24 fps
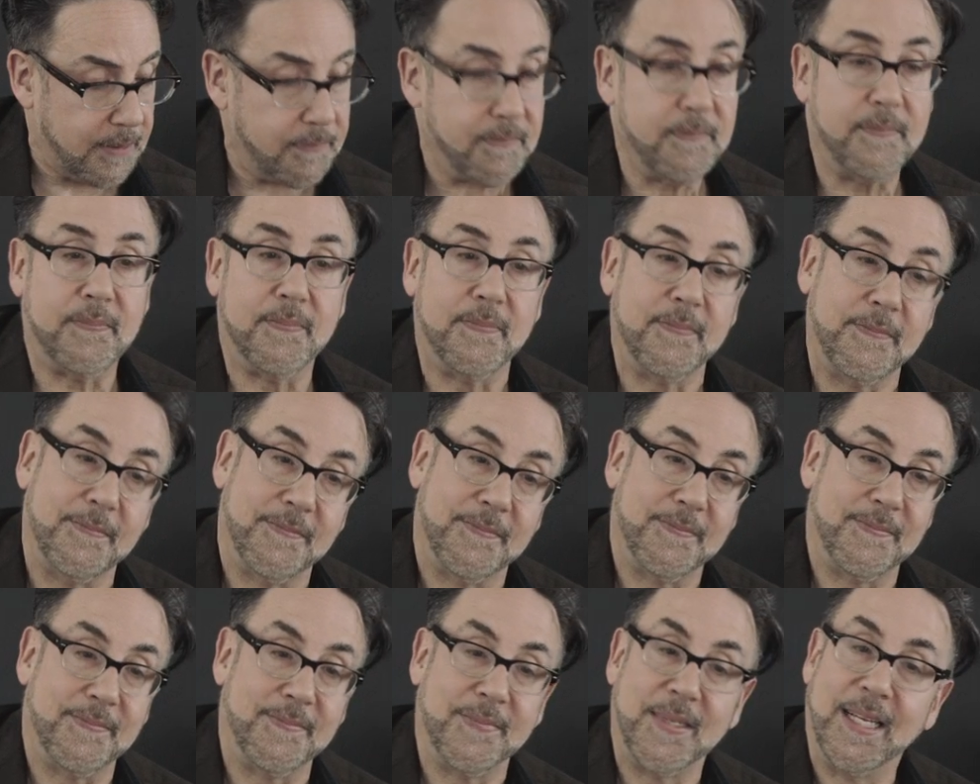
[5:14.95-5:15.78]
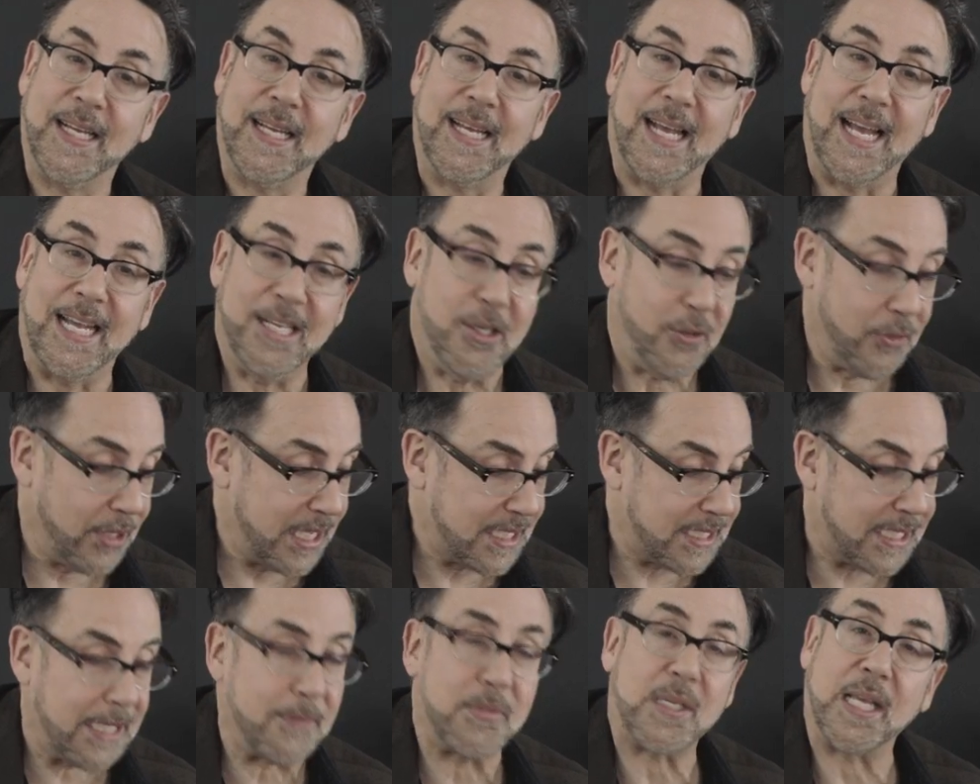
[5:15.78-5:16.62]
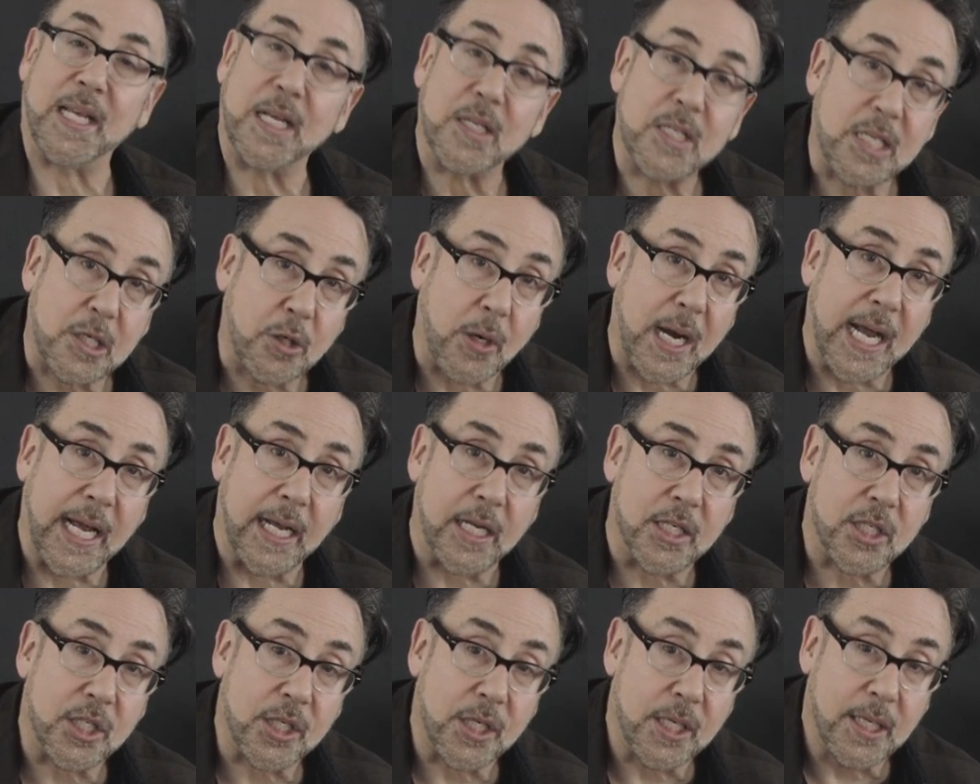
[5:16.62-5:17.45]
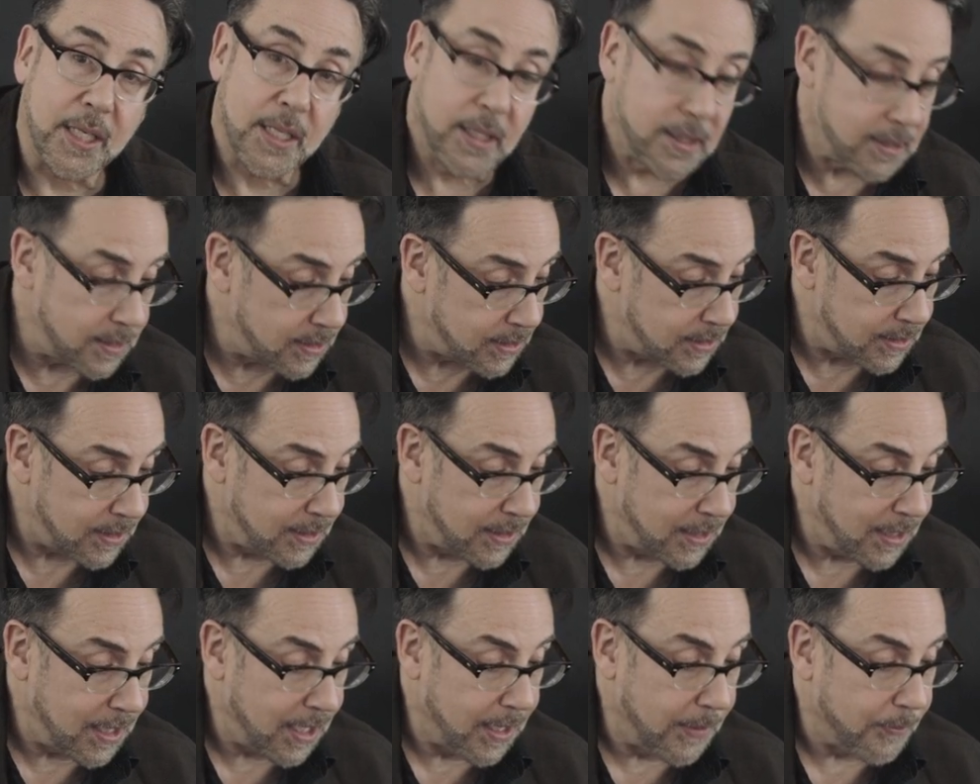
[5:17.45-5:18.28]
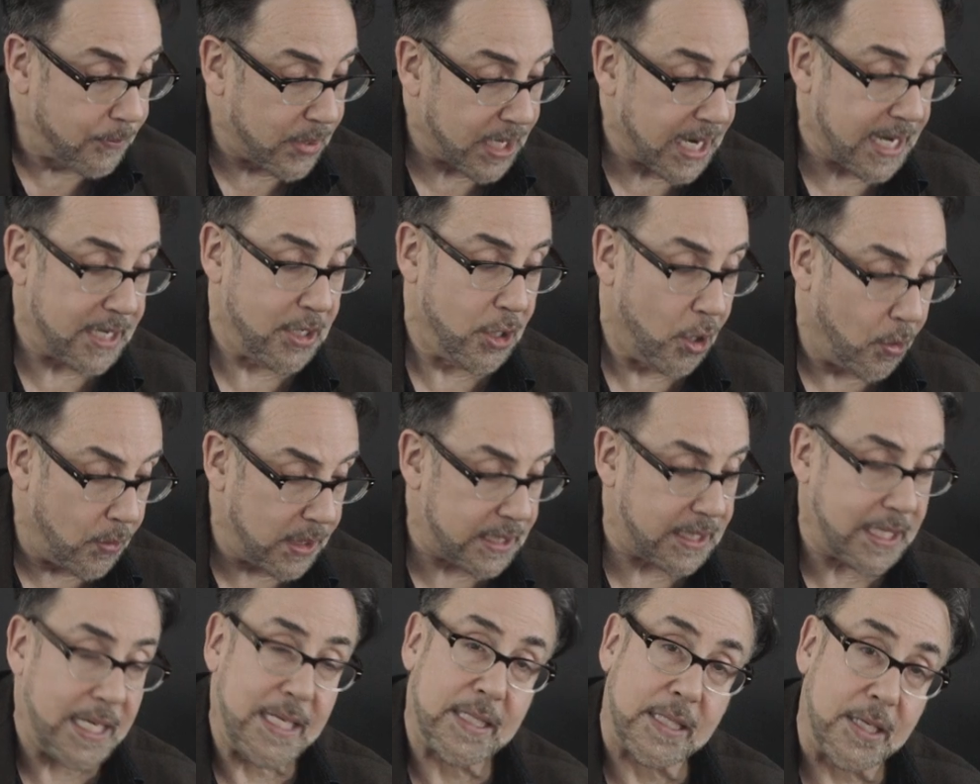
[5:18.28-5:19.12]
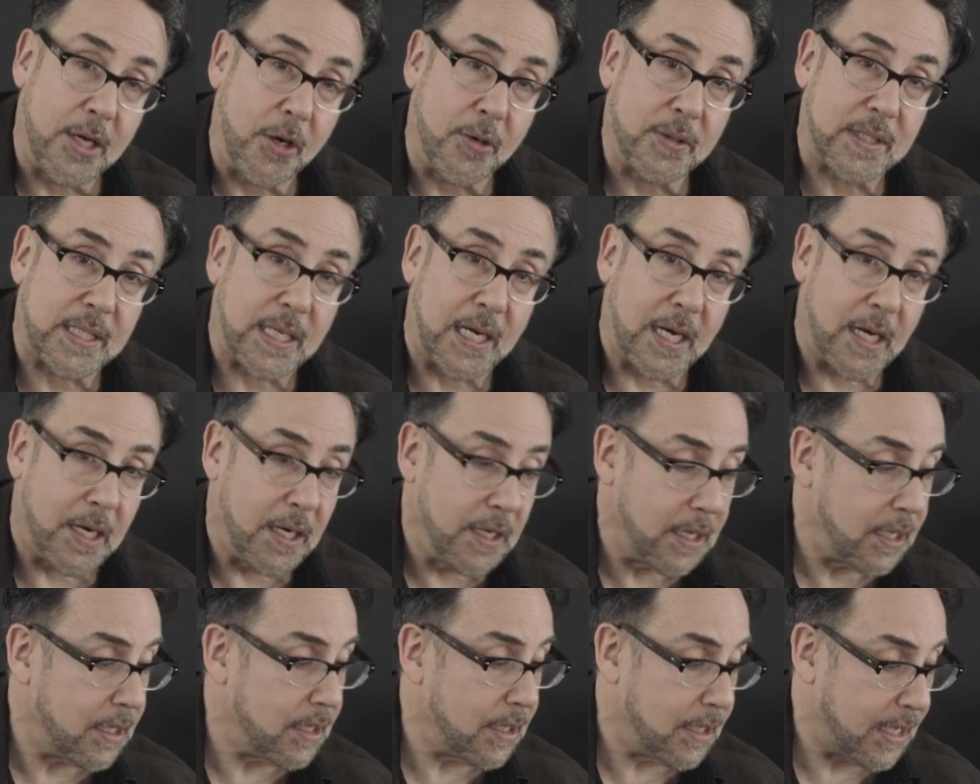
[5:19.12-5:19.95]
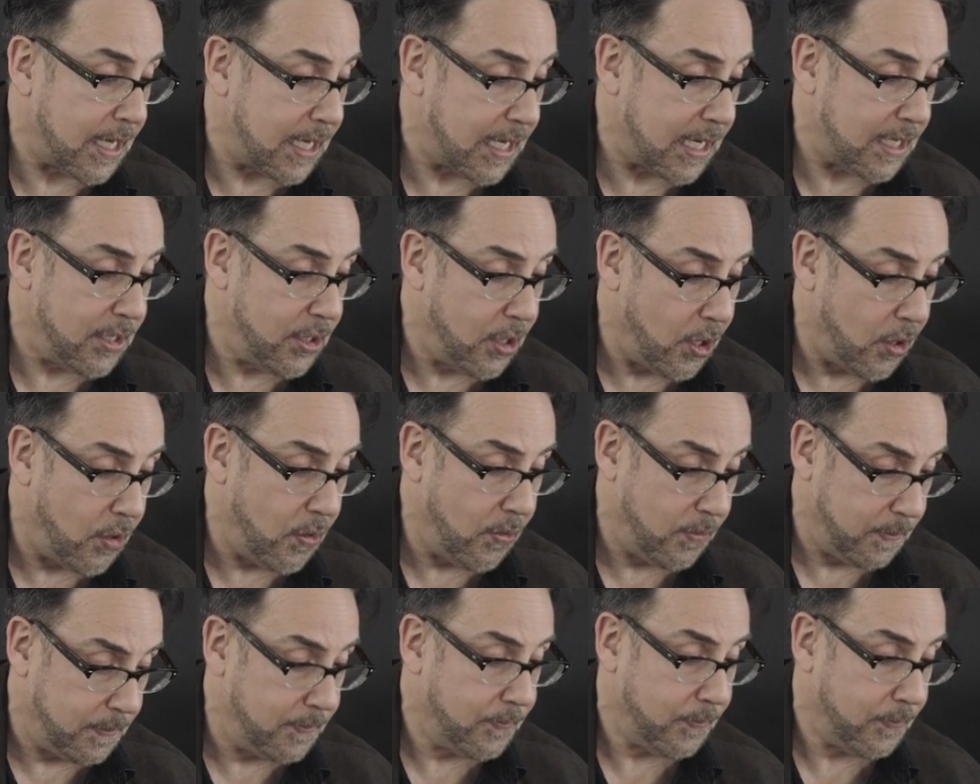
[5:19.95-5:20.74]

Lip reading: I know that seems like a stretch, but I know what these notes are, and I know